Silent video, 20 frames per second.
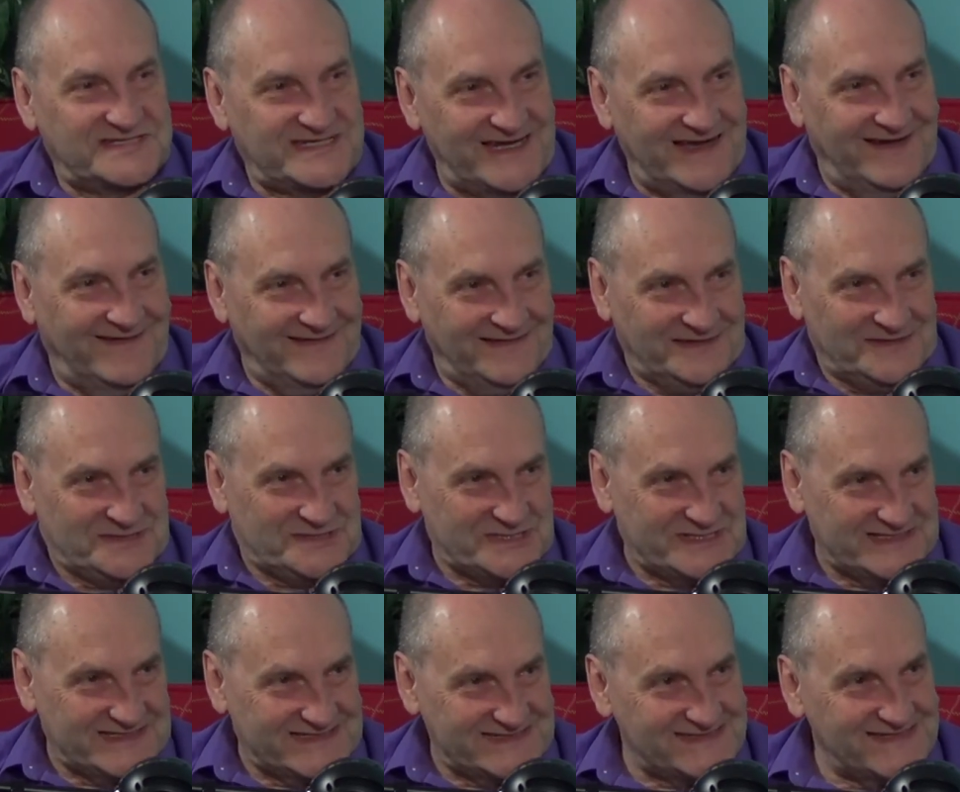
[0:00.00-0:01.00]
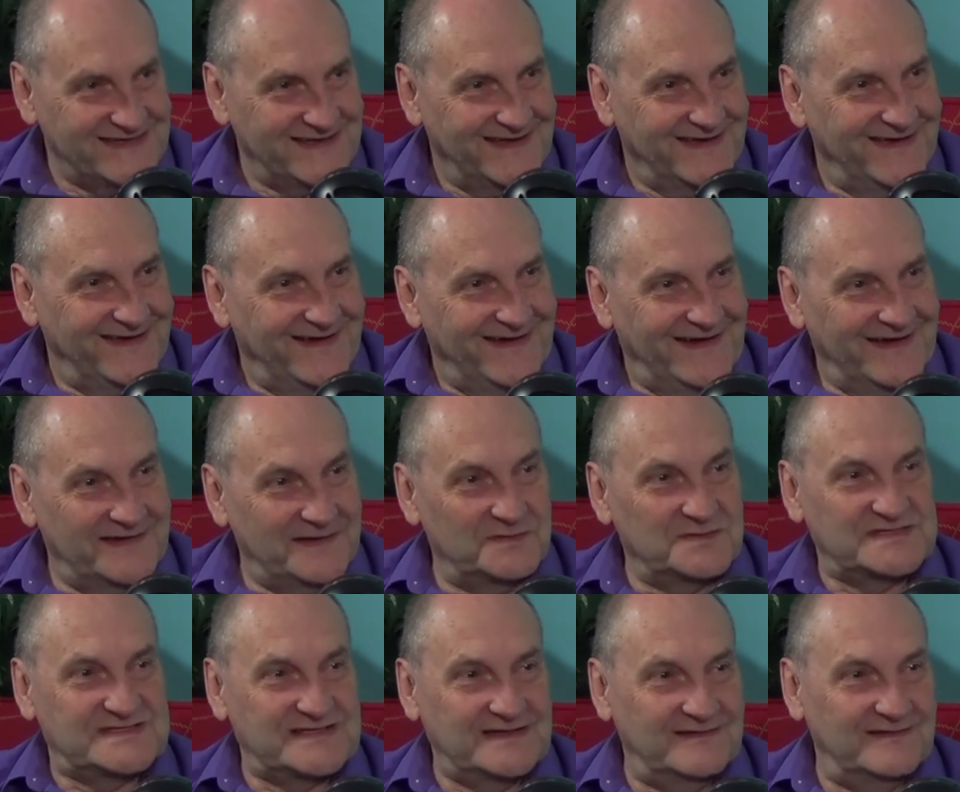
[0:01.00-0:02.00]
challenges it
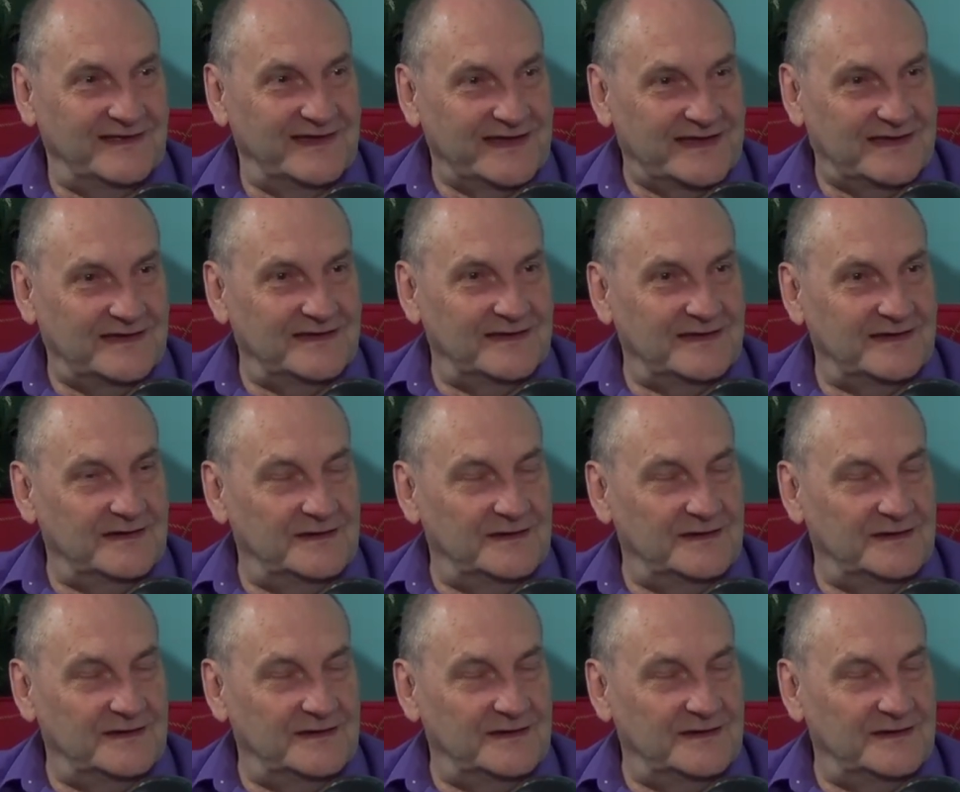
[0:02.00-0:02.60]
was like